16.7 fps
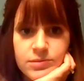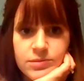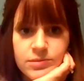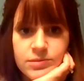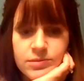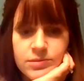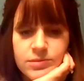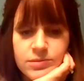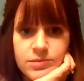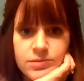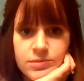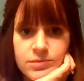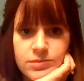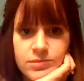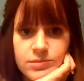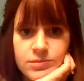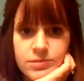
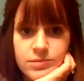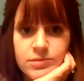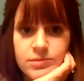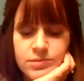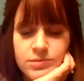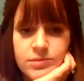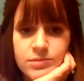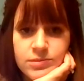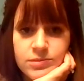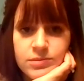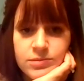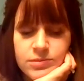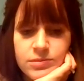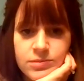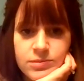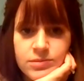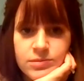
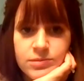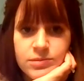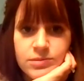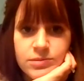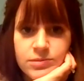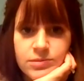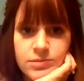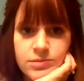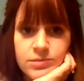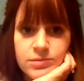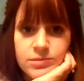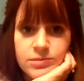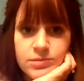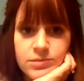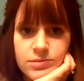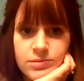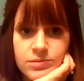
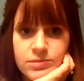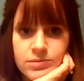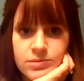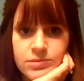No words are spoken by the person on screen.